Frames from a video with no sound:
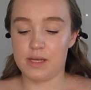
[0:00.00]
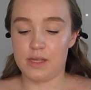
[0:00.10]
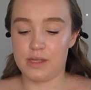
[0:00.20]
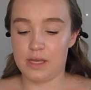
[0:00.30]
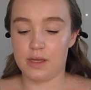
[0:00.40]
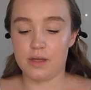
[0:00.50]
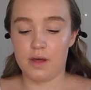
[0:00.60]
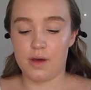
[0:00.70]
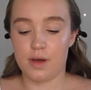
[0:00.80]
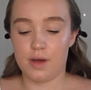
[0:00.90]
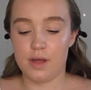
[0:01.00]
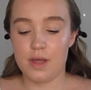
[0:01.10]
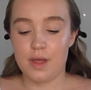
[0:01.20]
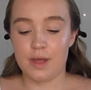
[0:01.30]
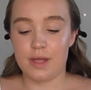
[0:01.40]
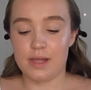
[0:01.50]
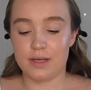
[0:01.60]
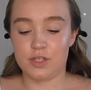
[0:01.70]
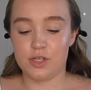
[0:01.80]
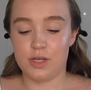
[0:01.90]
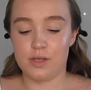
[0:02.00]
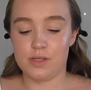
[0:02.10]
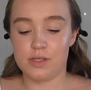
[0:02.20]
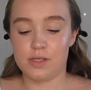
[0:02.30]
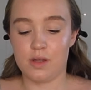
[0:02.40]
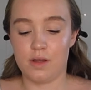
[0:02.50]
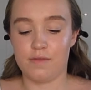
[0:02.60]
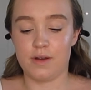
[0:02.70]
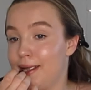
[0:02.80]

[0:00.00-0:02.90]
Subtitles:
I think her collections are very...